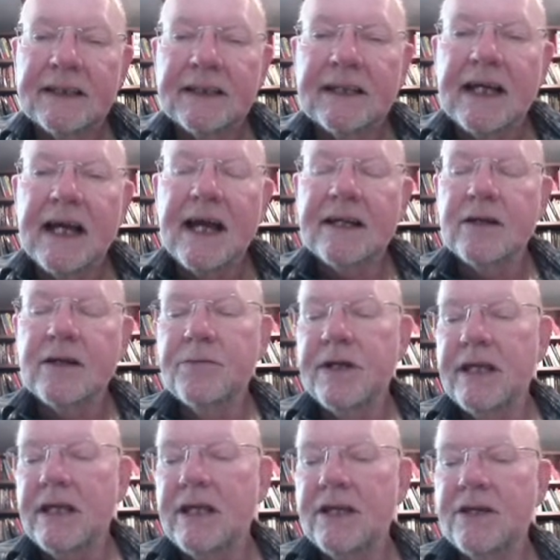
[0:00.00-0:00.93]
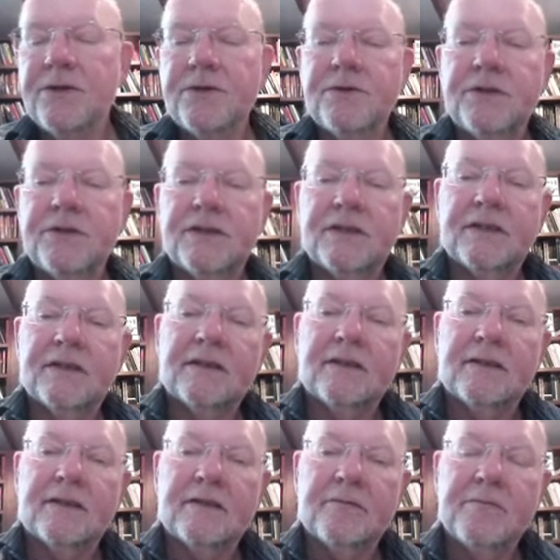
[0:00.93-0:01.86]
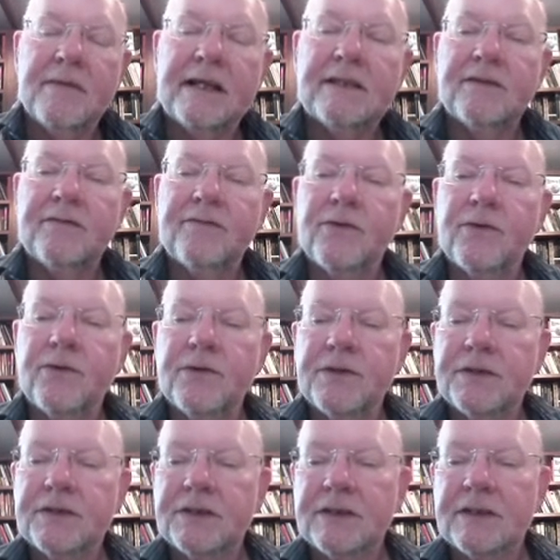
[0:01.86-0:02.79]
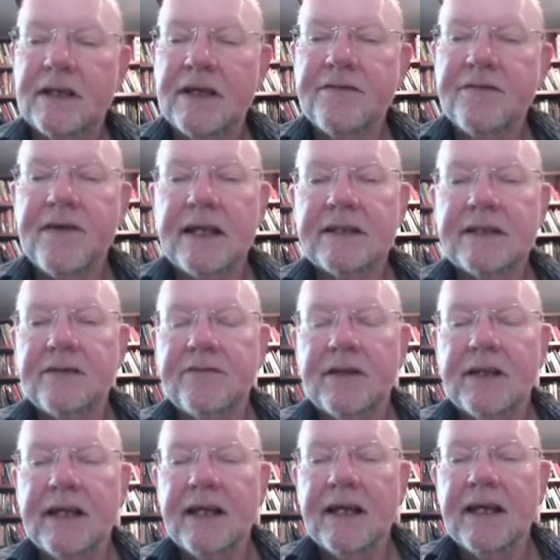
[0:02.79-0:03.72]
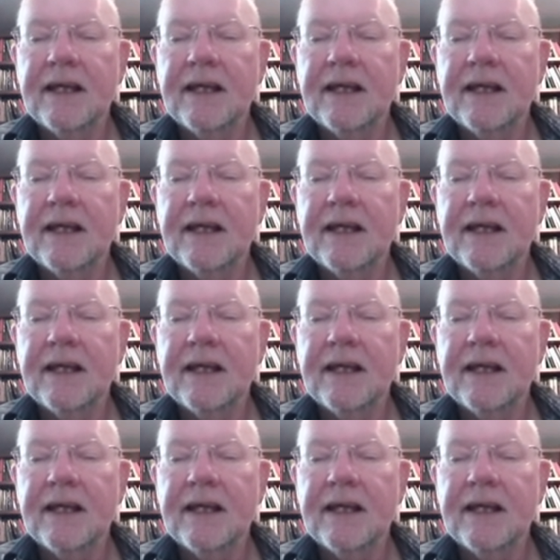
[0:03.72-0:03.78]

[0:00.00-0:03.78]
How can we use metaphors effectively?